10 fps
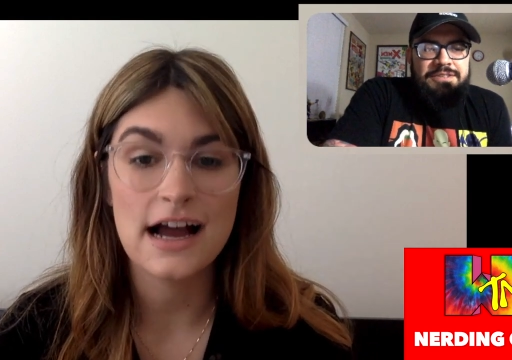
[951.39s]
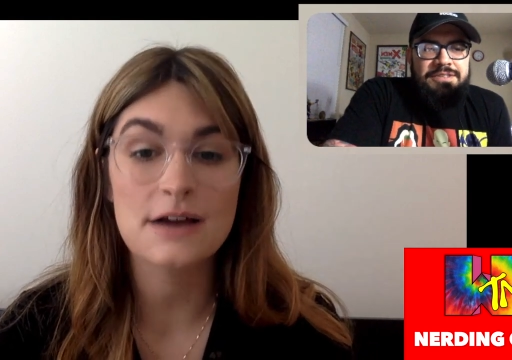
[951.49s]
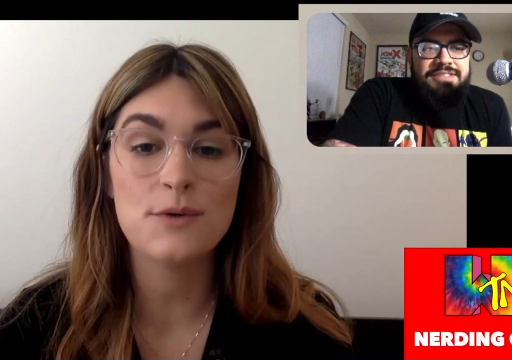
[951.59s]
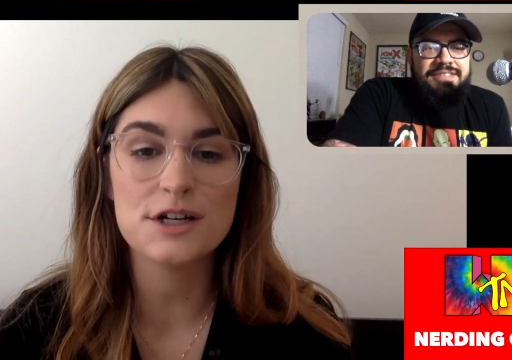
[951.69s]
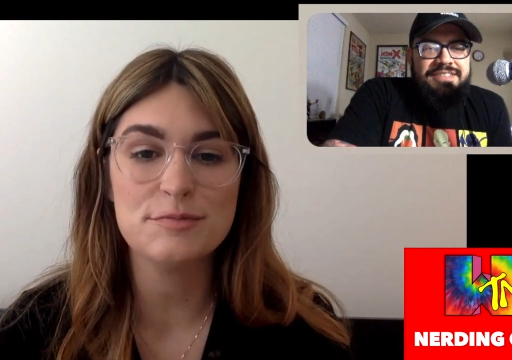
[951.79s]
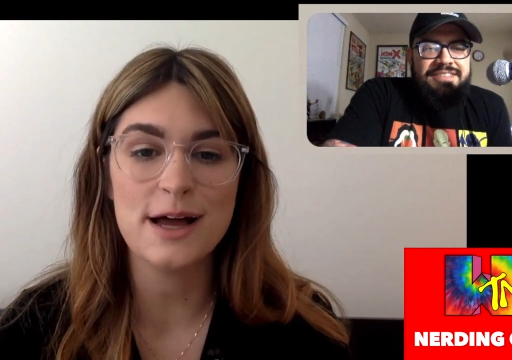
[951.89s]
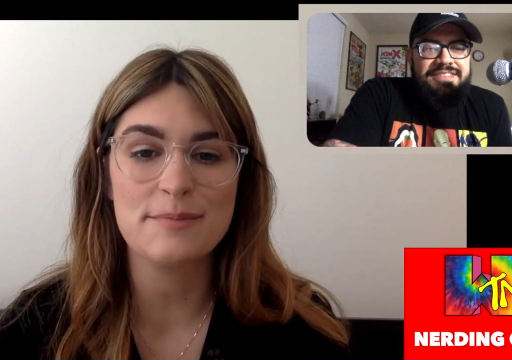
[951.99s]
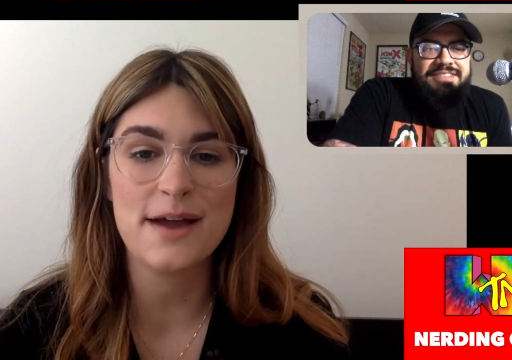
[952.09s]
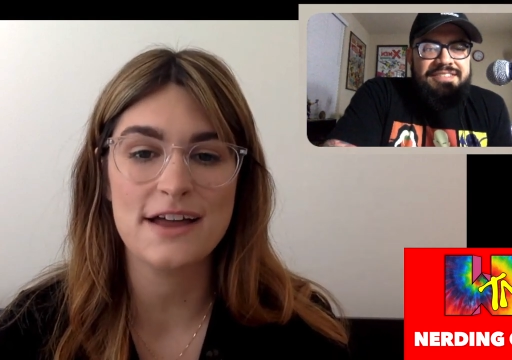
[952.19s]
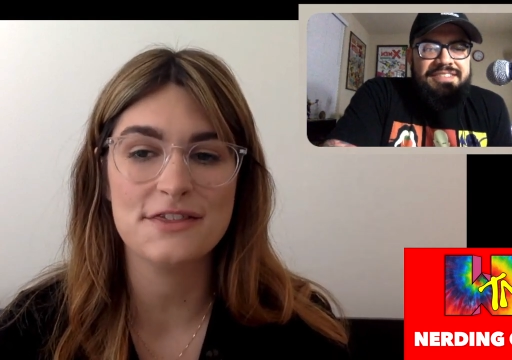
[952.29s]
Speaker 1: Oh, I watched
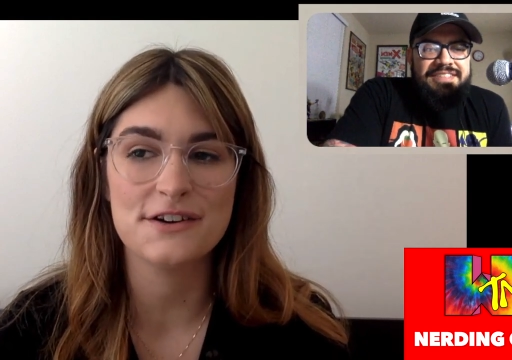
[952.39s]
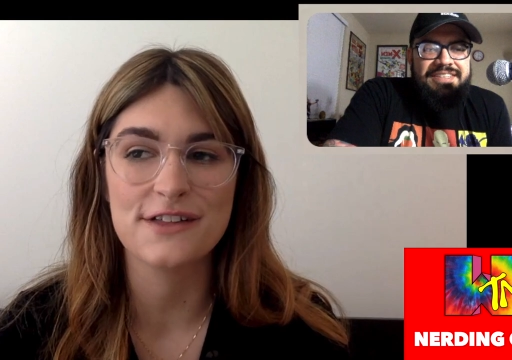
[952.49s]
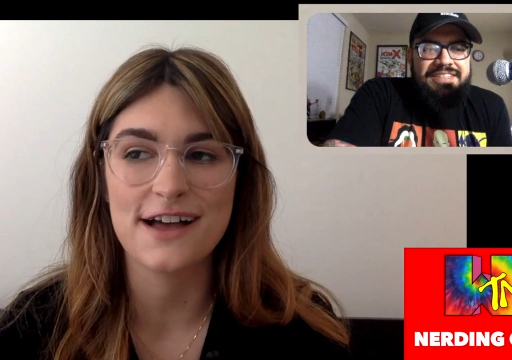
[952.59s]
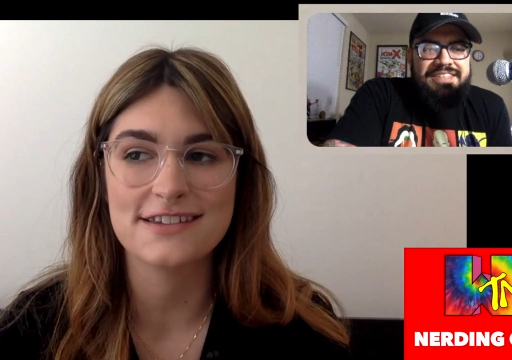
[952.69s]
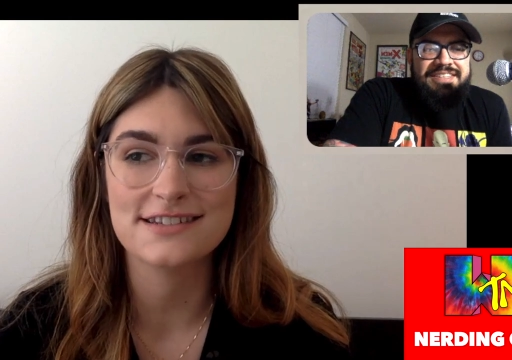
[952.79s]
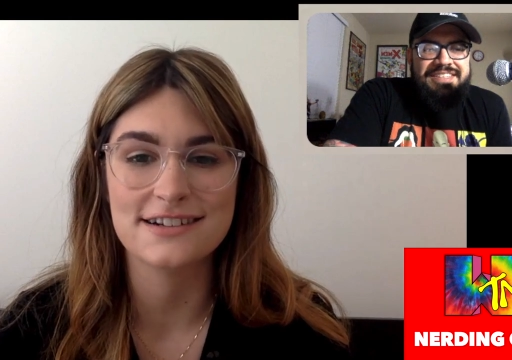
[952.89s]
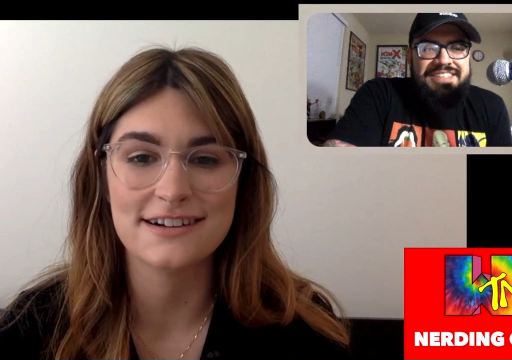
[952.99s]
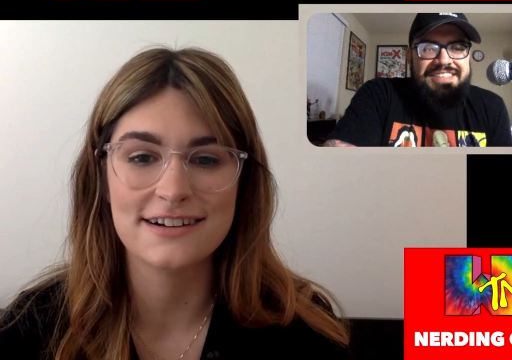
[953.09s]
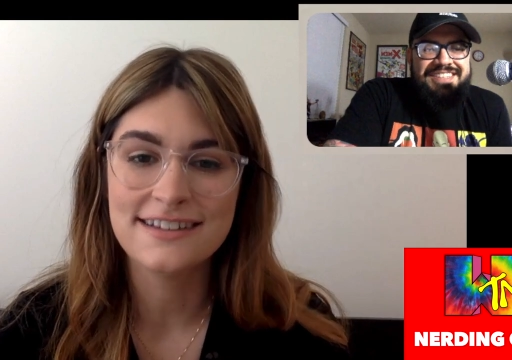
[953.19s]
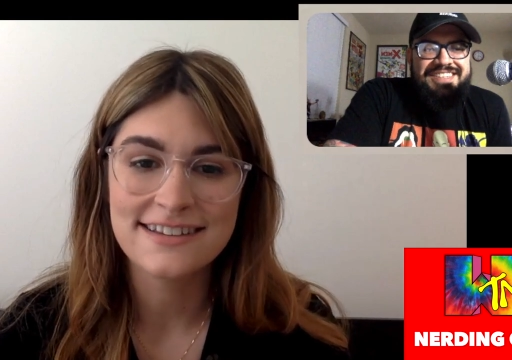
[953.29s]
Black Panther last
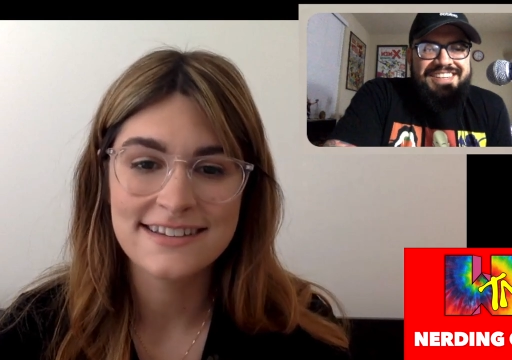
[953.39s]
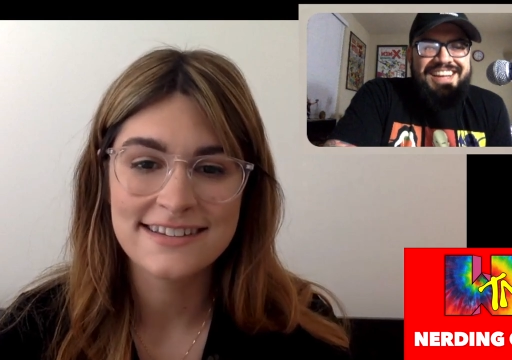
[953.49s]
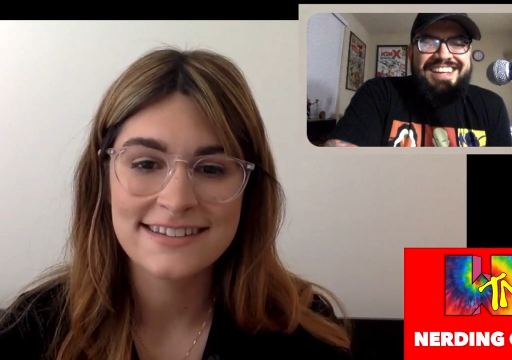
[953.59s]
year.